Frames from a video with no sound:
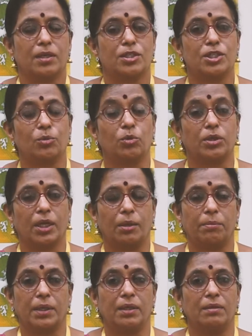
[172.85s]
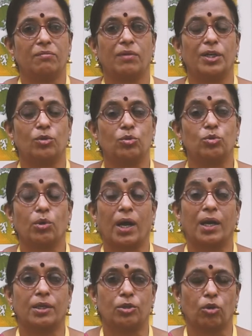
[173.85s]
she would tell me, "Why don't you
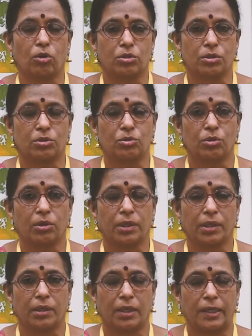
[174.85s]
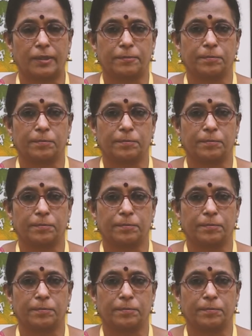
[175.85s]
add a doctor to your degree?"